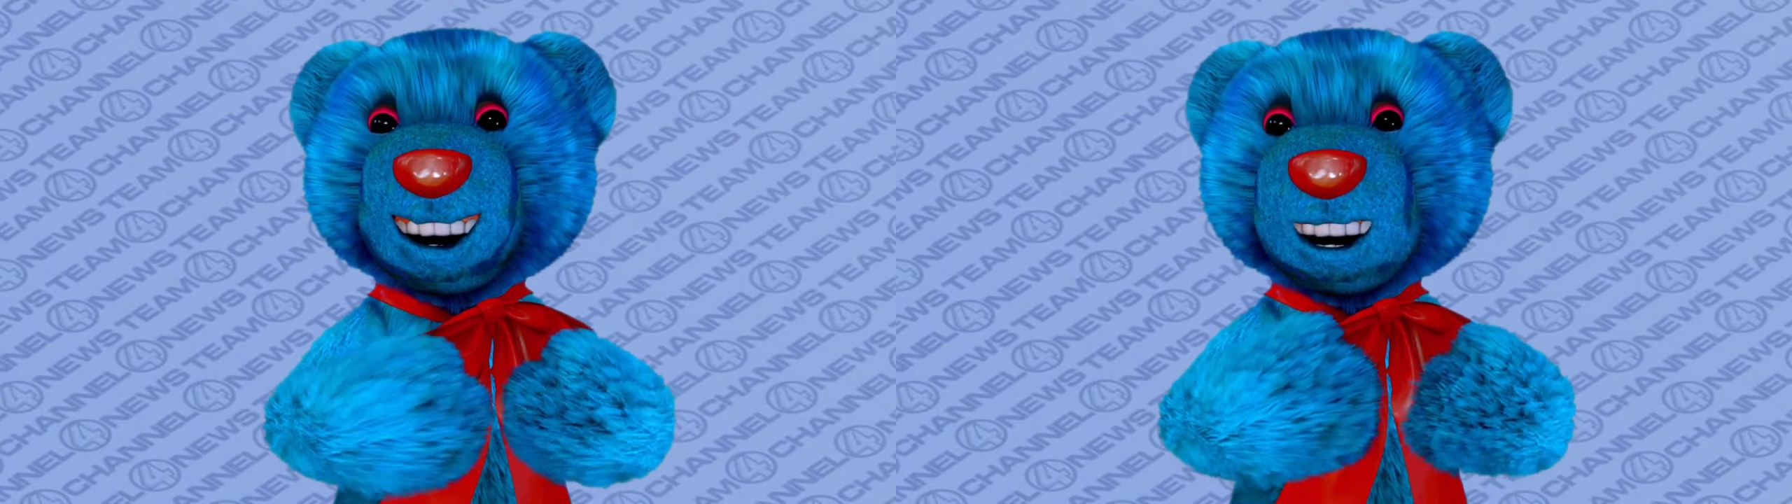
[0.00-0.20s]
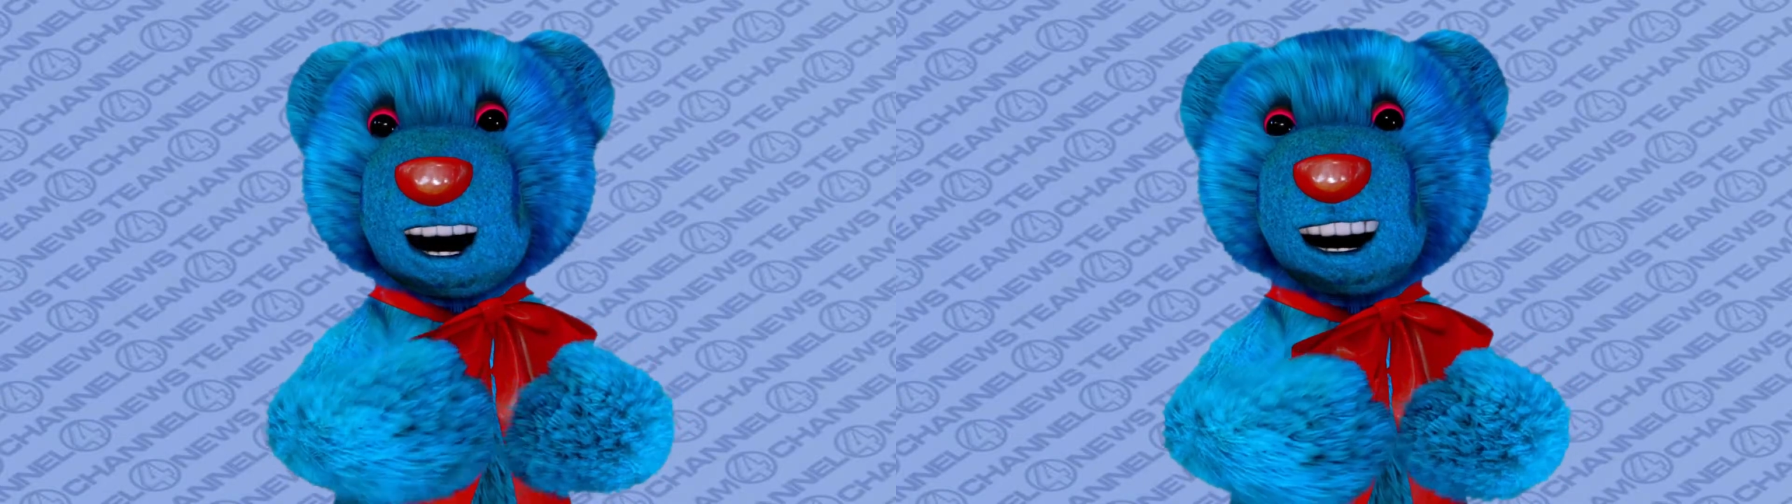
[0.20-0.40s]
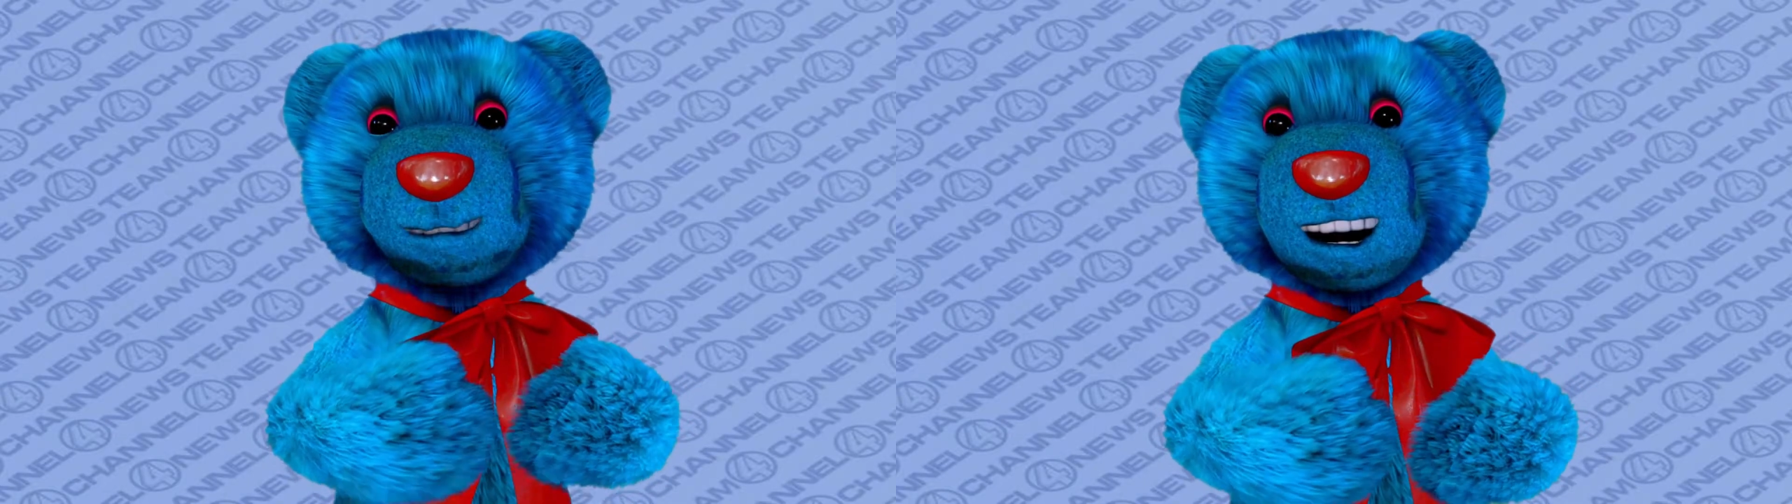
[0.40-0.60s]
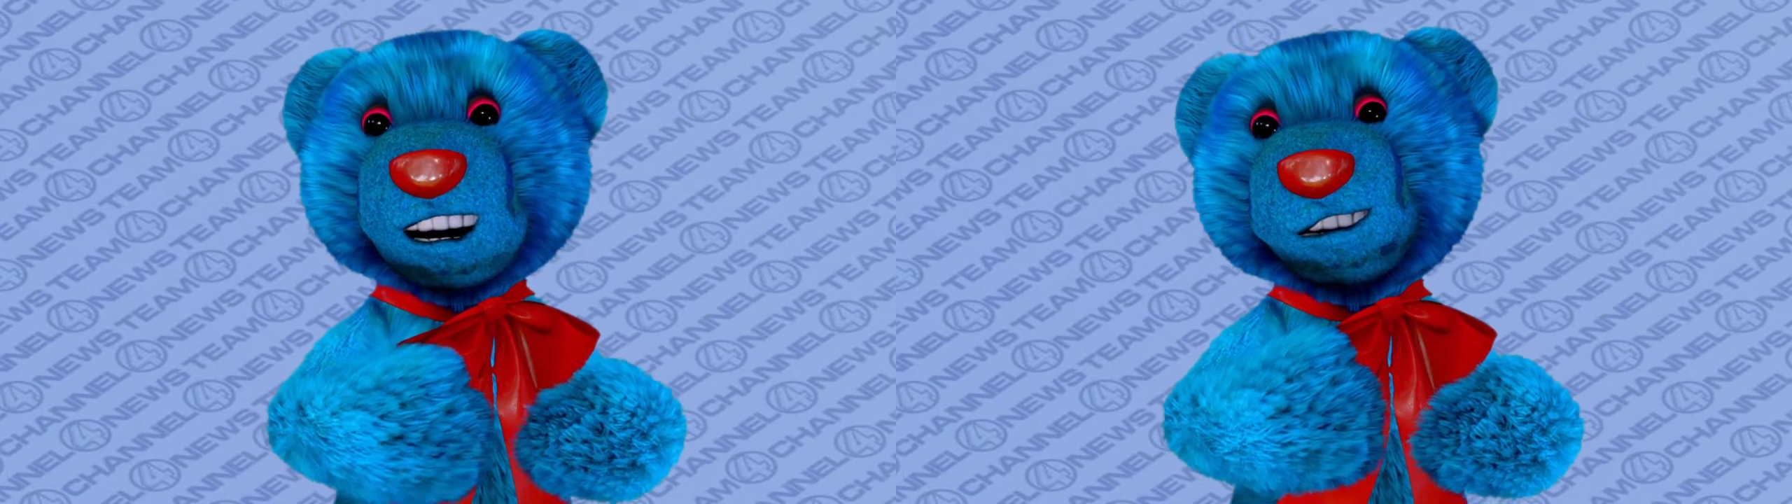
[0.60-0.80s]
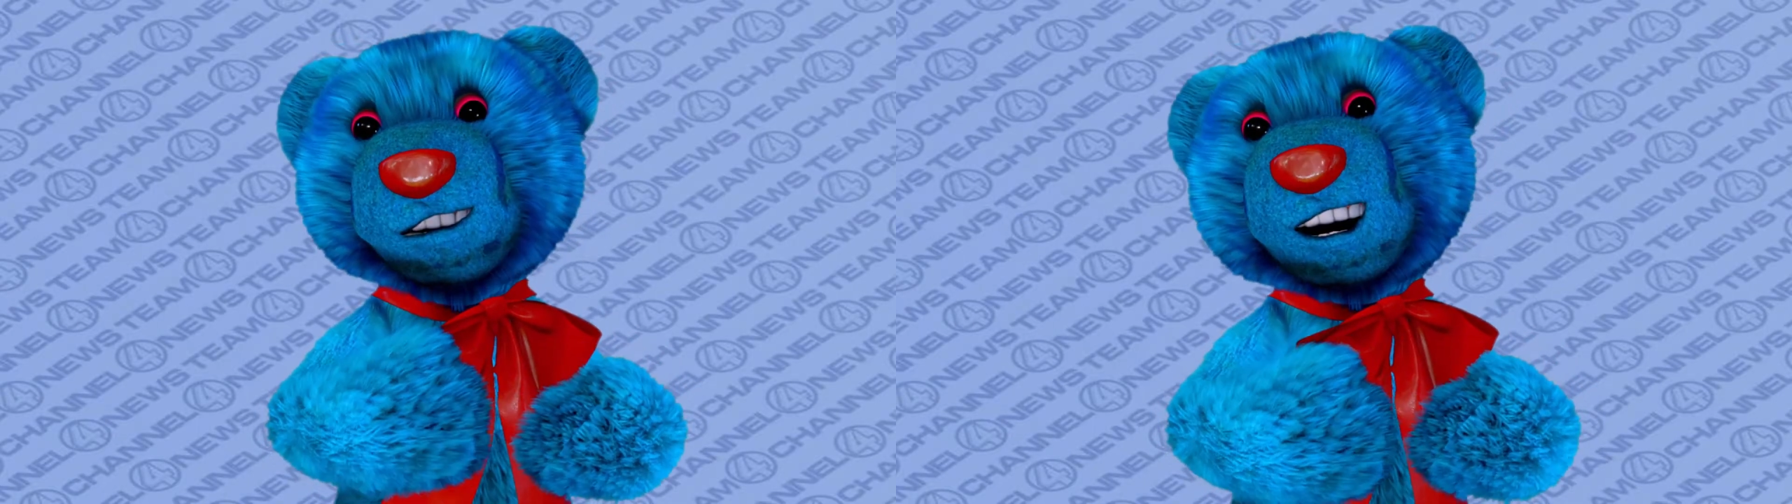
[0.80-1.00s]
a lot of
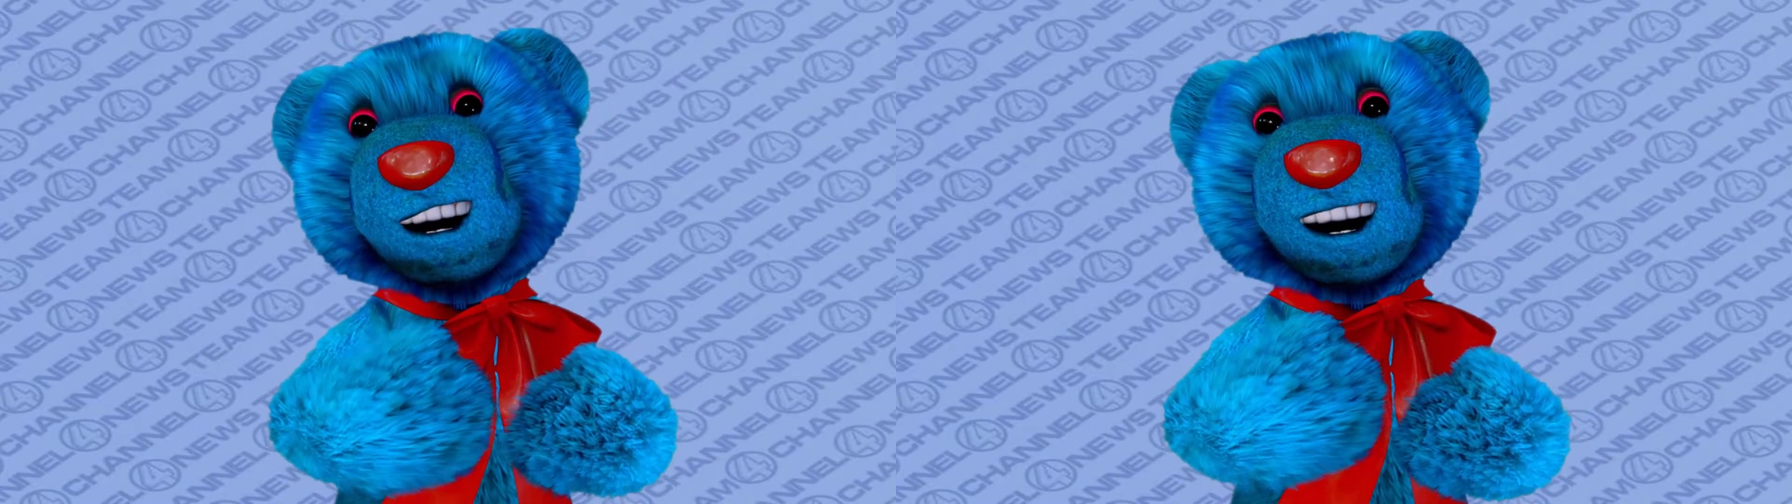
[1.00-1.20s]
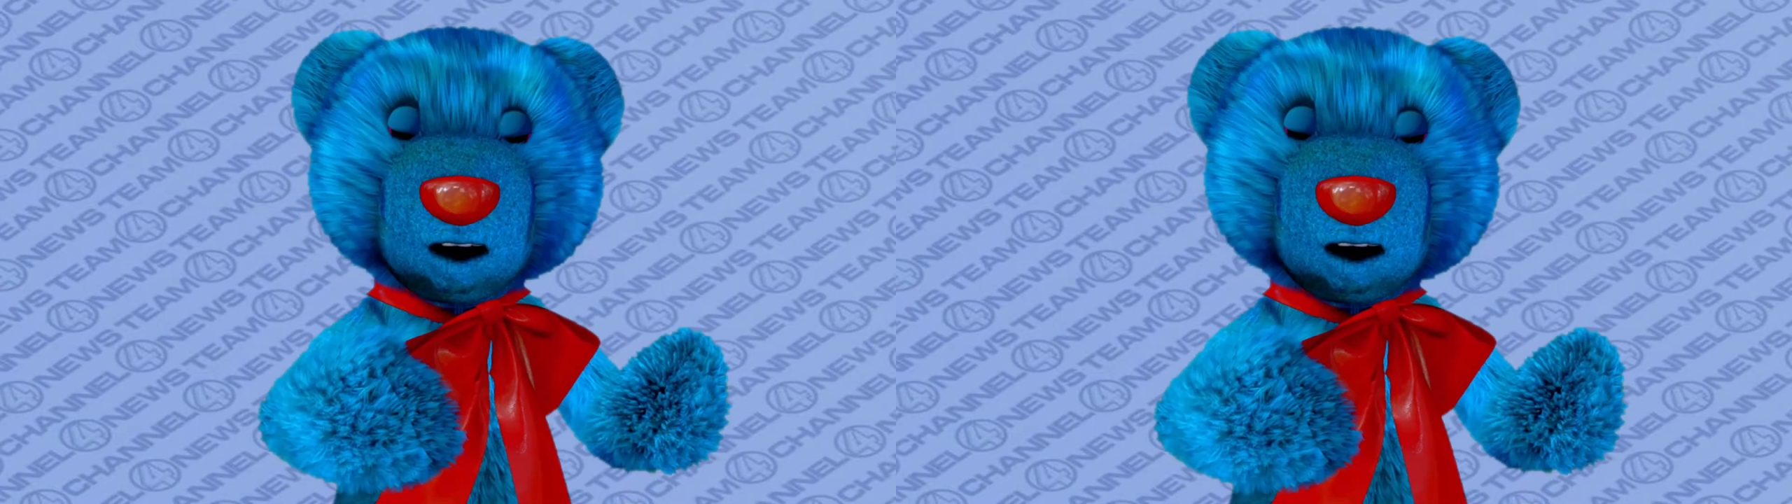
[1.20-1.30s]
interviews.